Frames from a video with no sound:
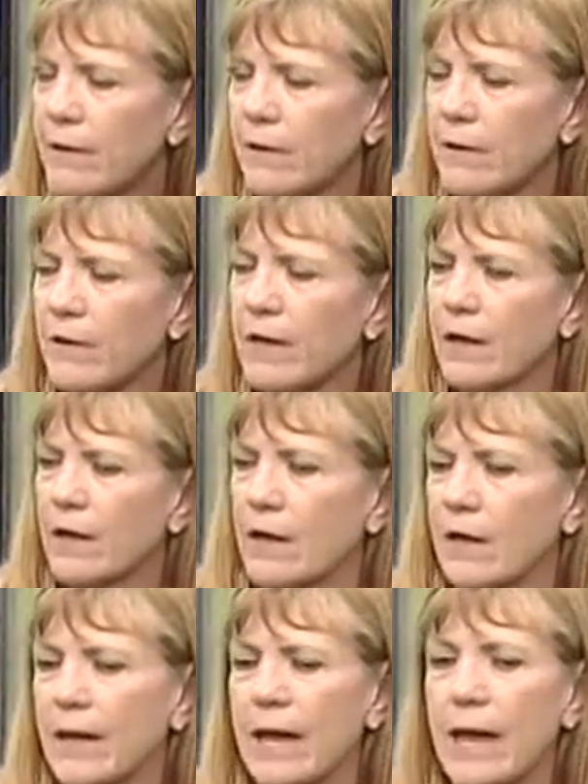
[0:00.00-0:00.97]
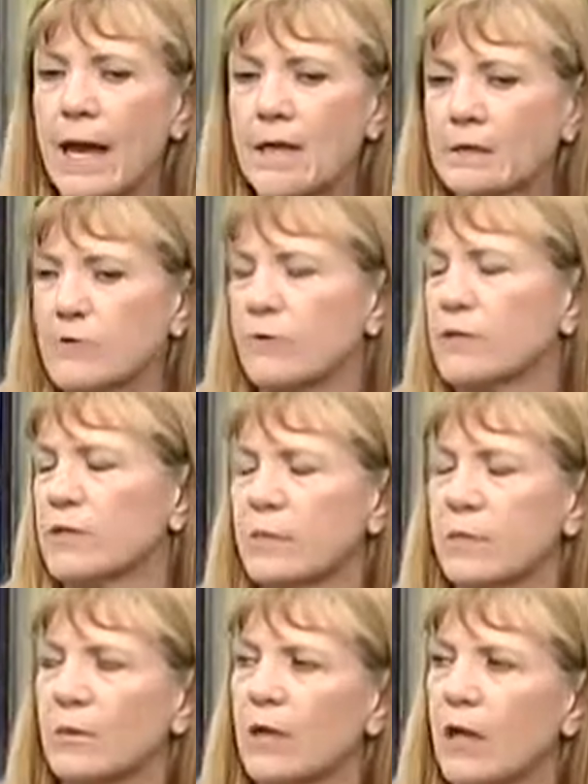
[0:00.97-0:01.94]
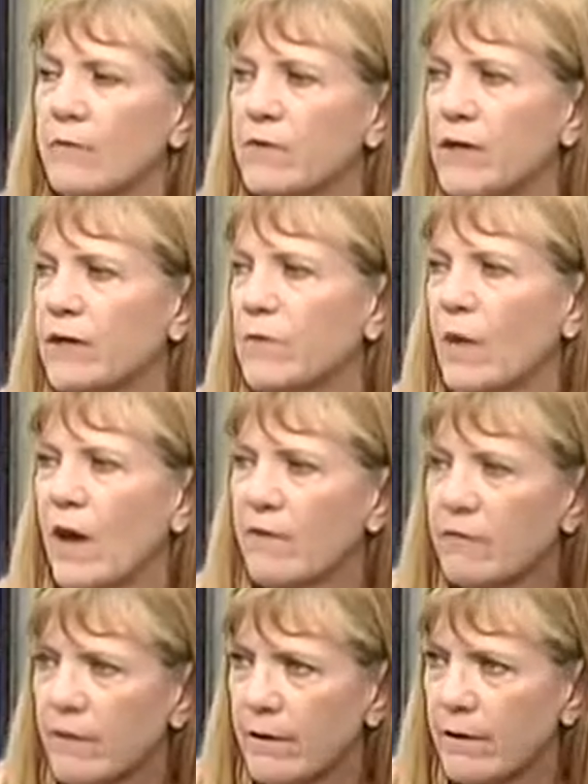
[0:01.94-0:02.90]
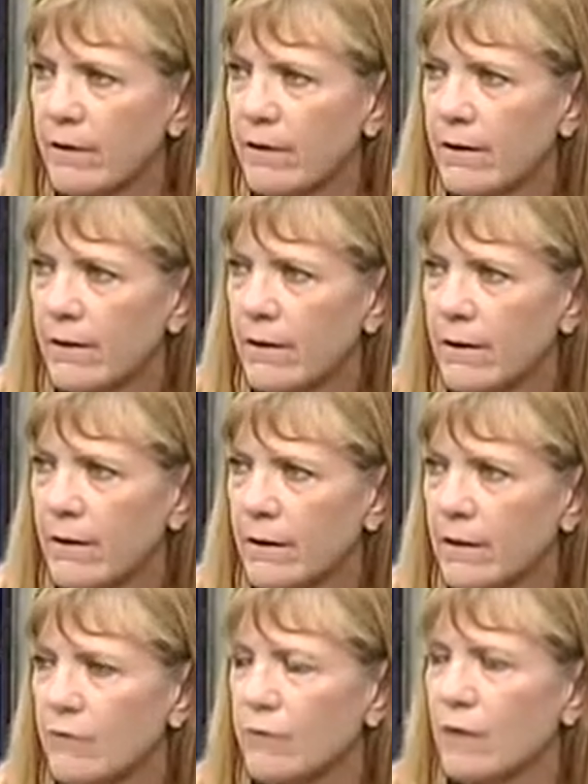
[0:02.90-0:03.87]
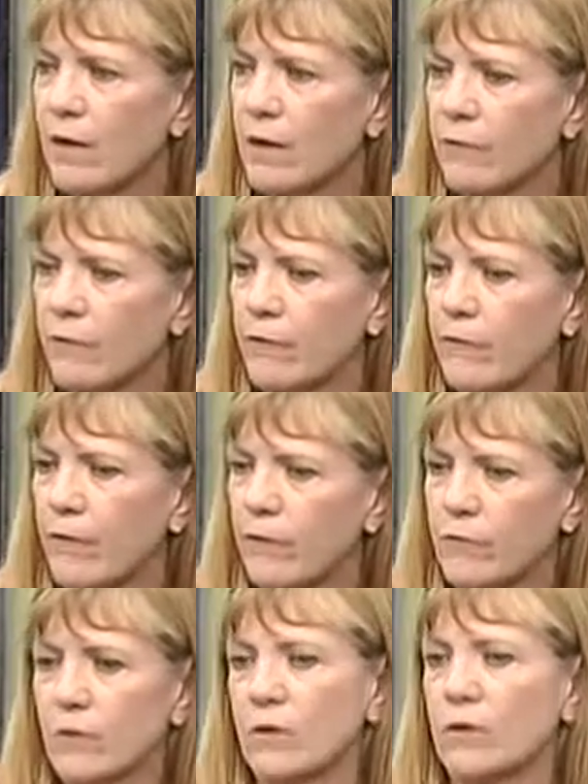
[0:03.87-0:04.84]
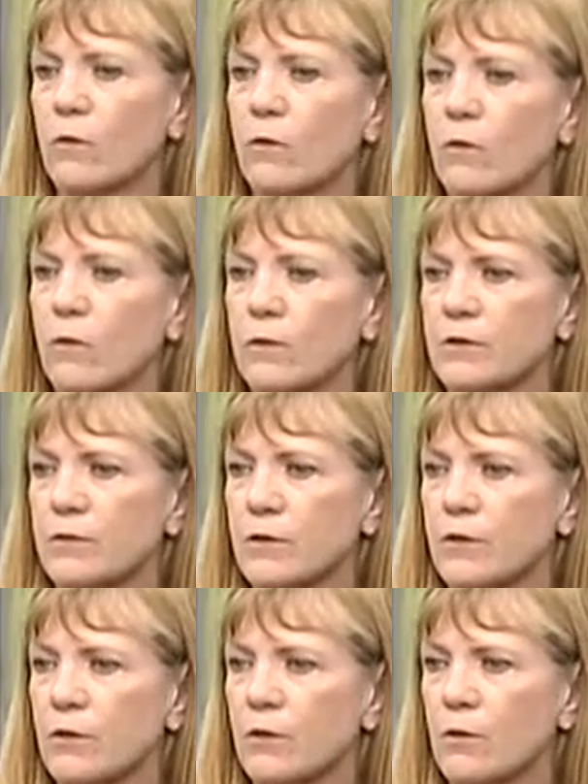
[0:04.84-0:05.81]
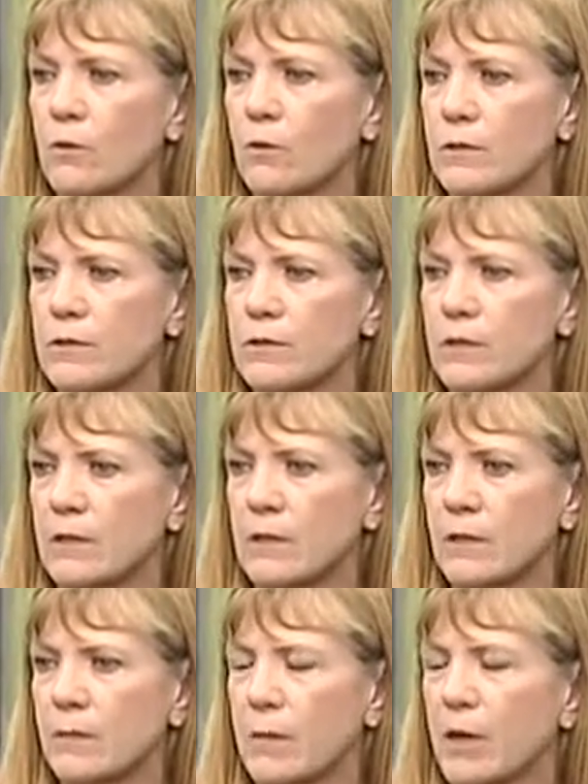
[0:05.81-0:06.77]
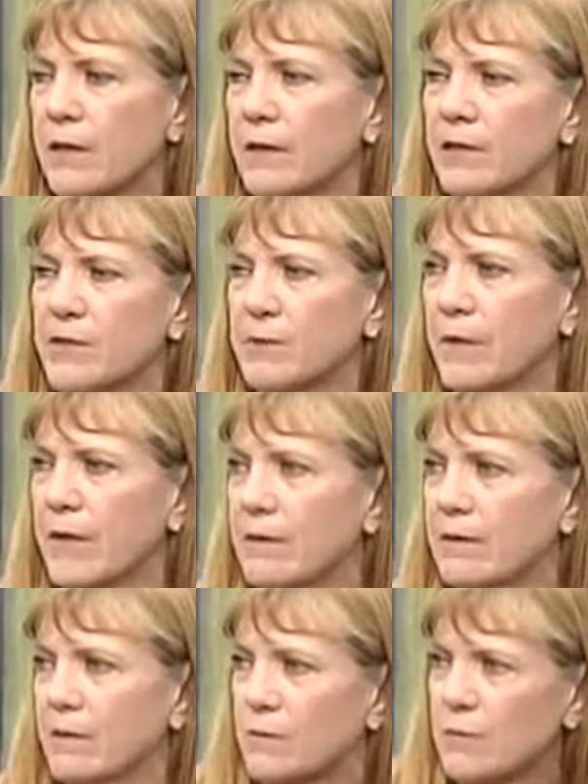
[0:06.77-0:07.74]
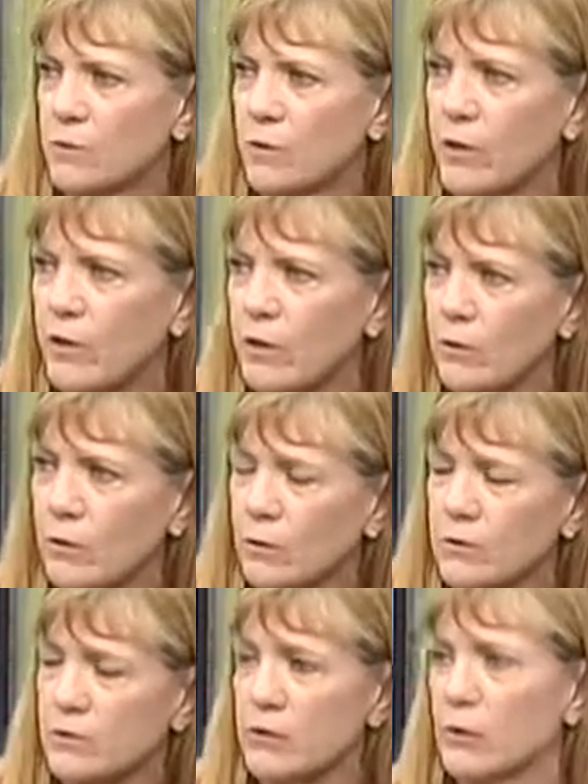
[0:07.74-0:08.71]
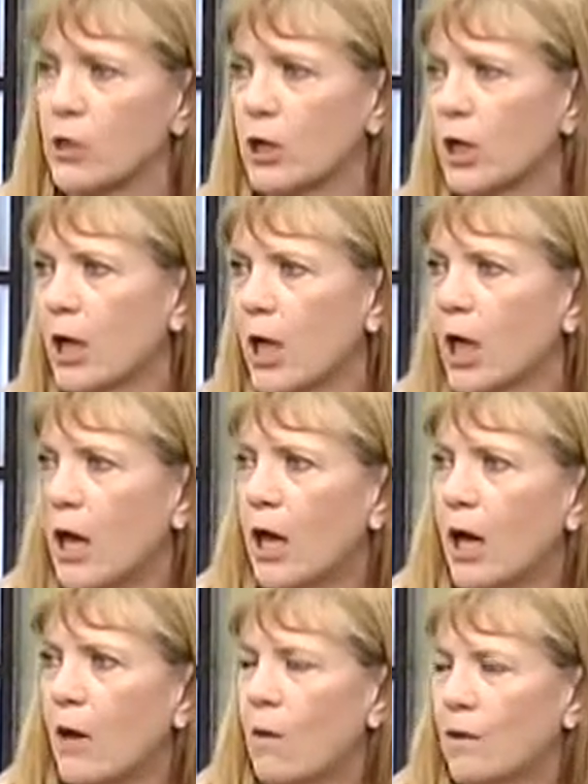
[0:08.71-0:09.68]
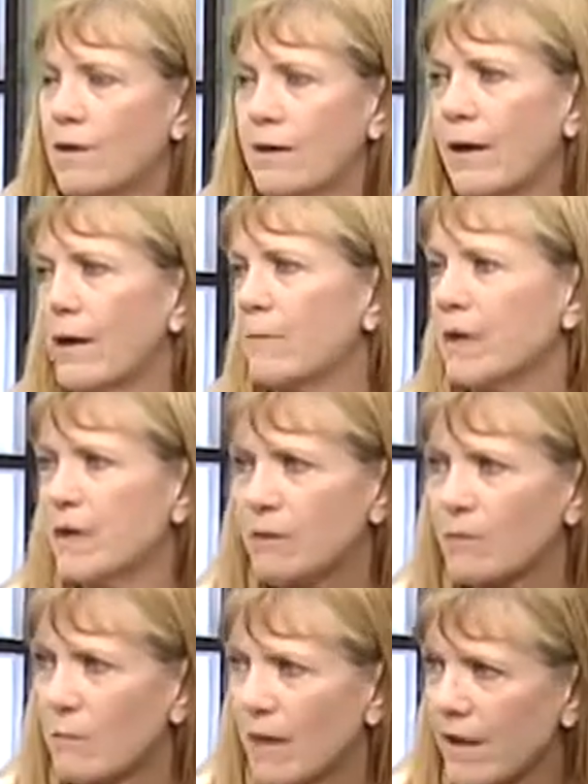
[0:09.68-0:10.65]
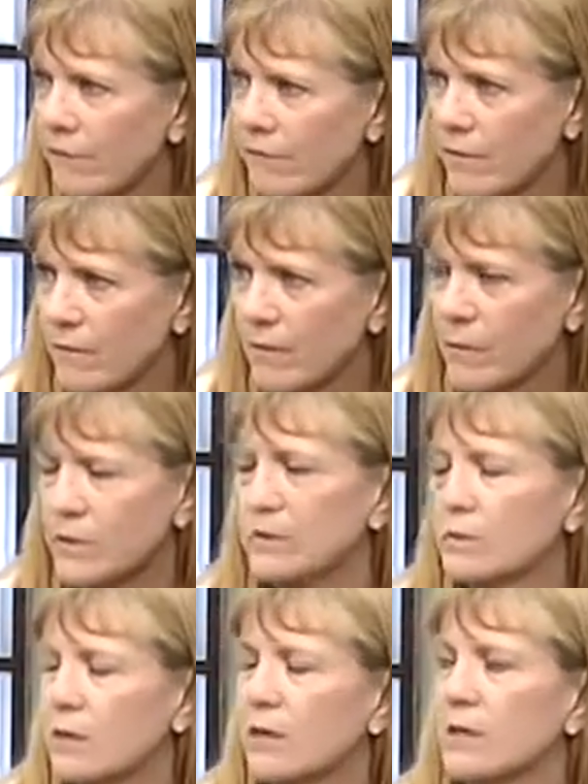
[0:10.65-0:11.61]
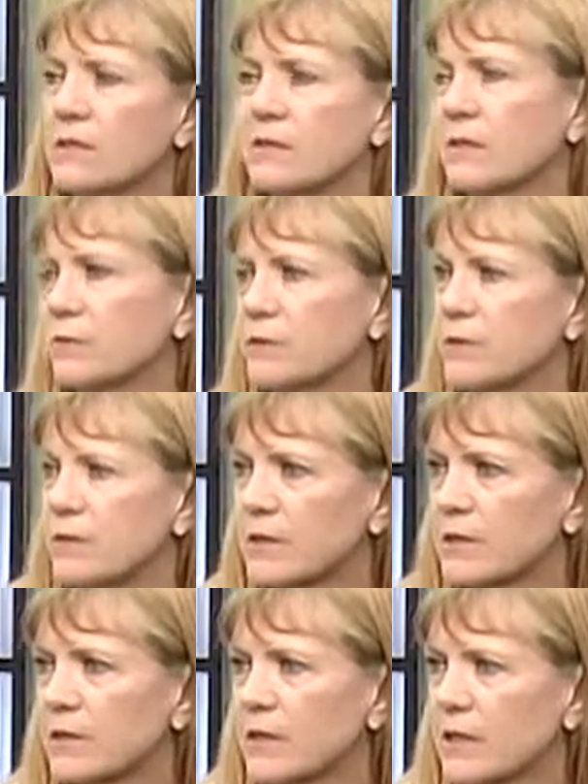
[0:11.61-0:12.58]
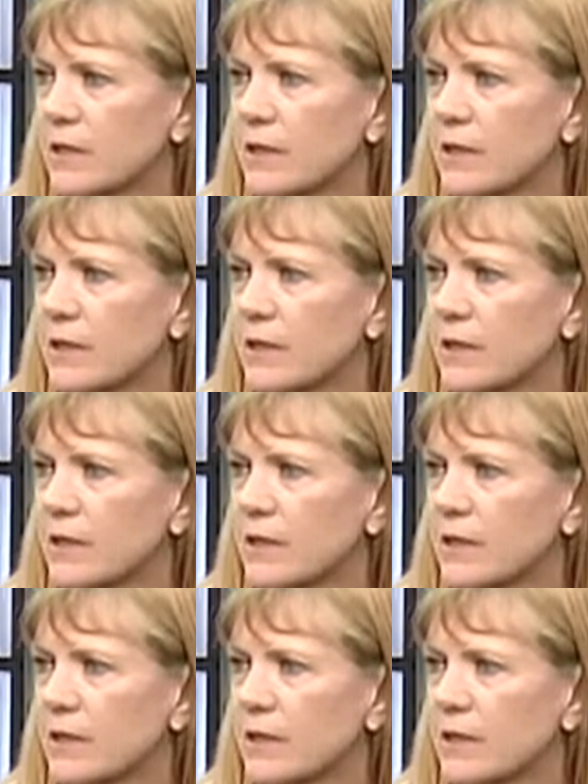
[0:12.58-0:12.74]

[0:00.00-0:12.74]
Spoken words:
Or your cats, for example, love to eat raffia. And if your little girl is going to go as a Polynesian maiden and is wearing a hula skirt, the cat may eat the raffia, which will cause an obstruction.